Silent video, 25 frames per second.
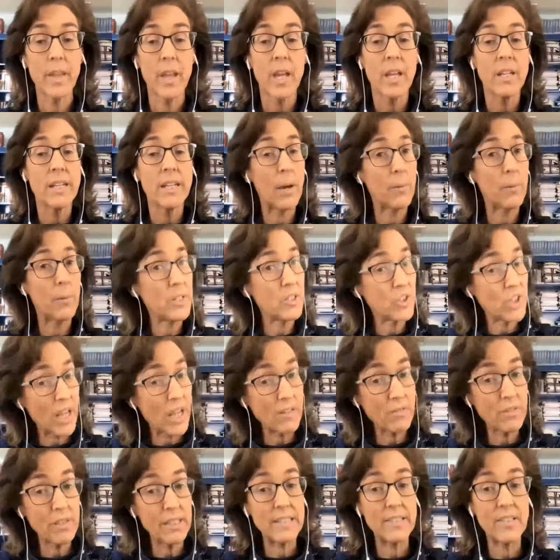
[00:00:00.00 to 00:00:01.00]
Now, we
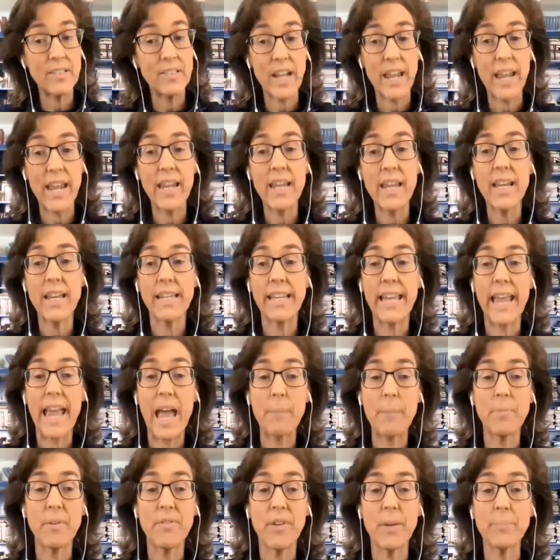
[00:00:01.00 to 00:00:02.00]
generally say a
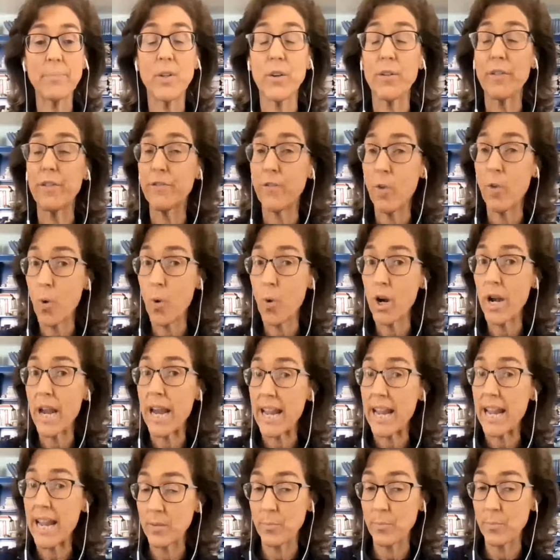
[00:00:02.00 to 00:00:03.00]
gap of up to 4
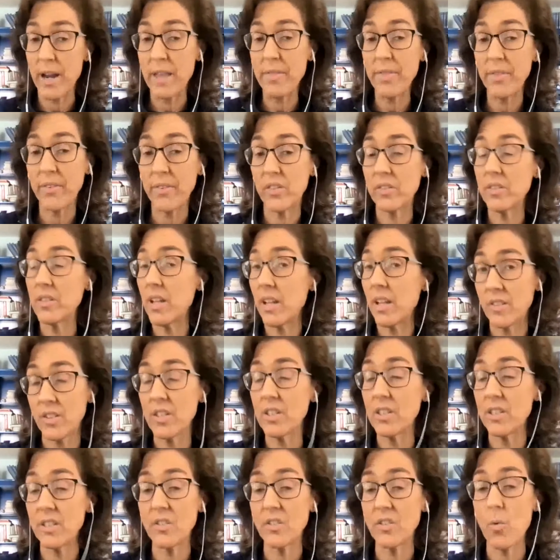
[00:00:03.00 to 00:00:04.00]
handbreadths
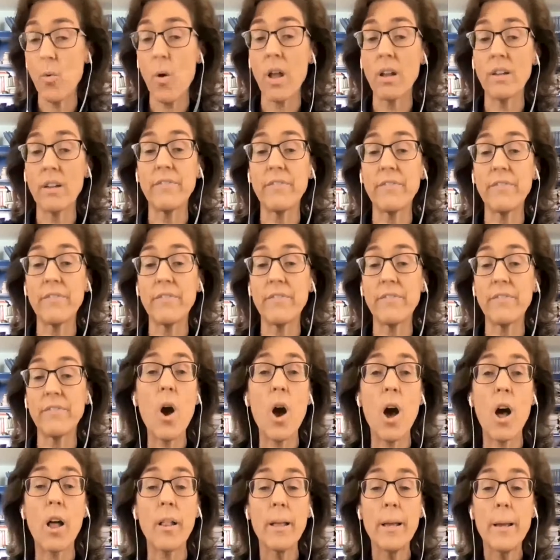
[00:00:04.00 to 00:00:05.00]
doesn't disqualify a
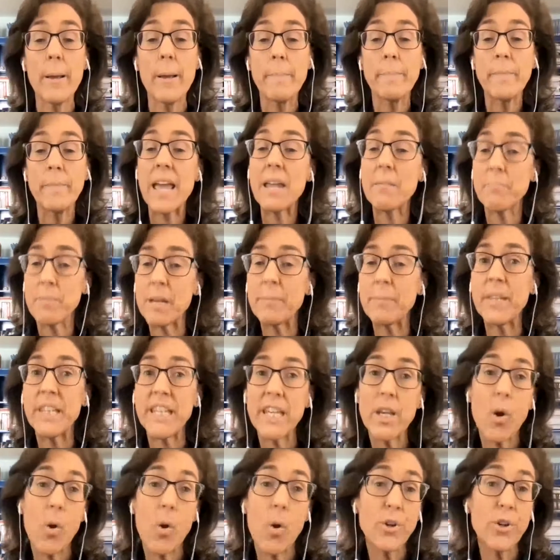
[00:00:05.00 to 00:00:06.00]
wall, and maybe
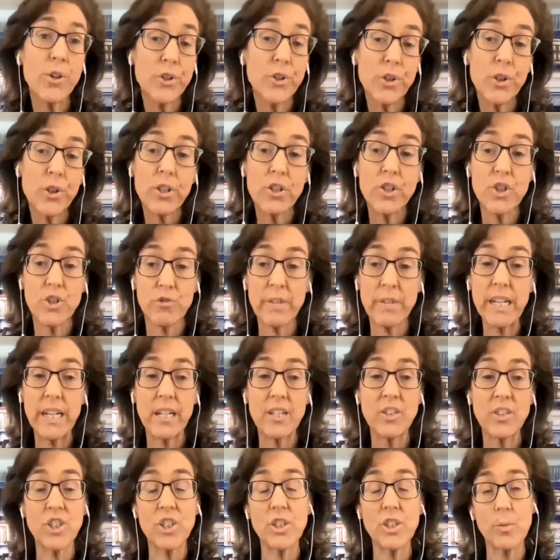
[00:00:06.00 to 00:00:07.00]
the owner took
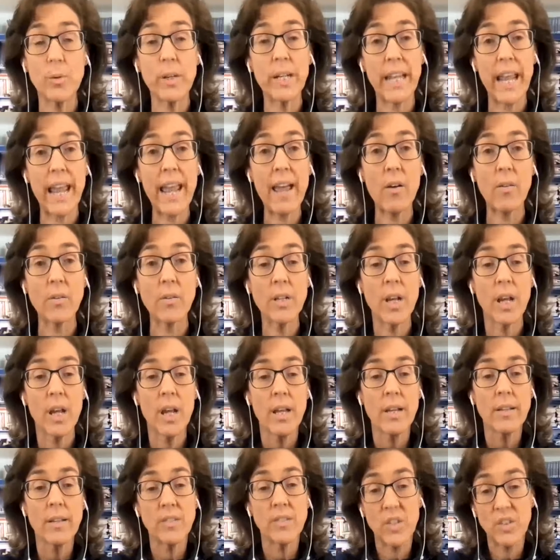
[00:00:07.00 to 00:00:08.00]
shrinkage into account,
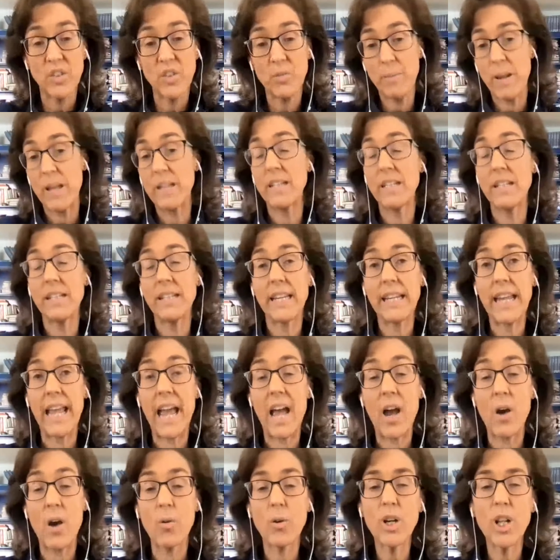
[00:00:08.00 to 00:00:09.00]
suspending the
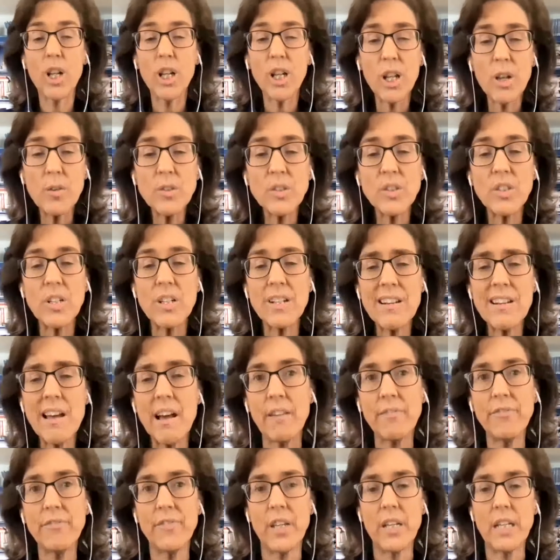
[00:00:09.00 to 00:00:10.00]
cow close
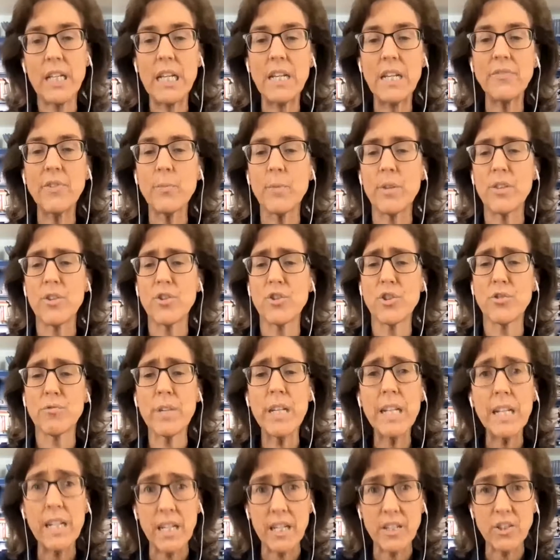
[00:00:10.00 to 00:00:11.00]
enough that even with
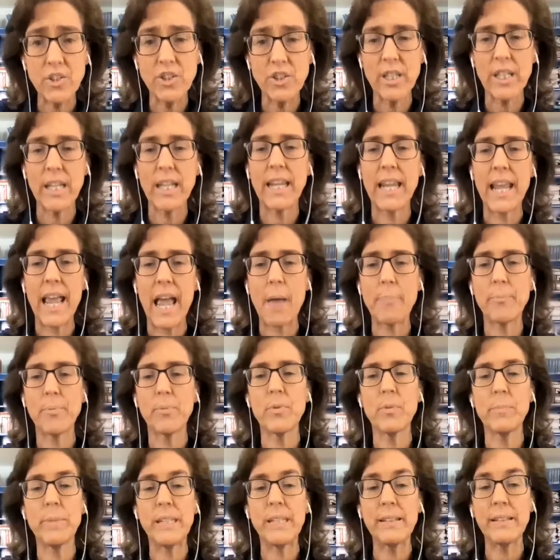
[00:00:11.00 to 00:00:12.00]
shrinkage, the gap
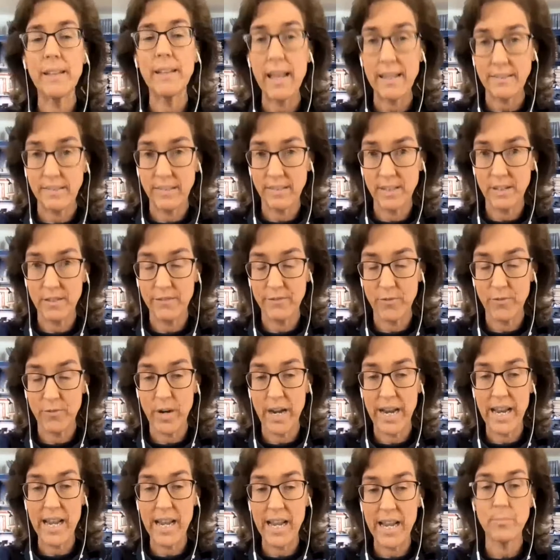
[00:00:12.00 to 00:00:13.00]
will be less than
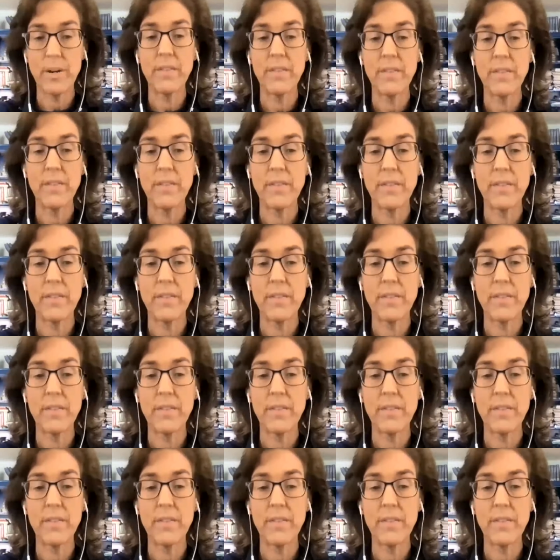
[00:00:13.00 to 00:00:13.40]
4 handbreadths.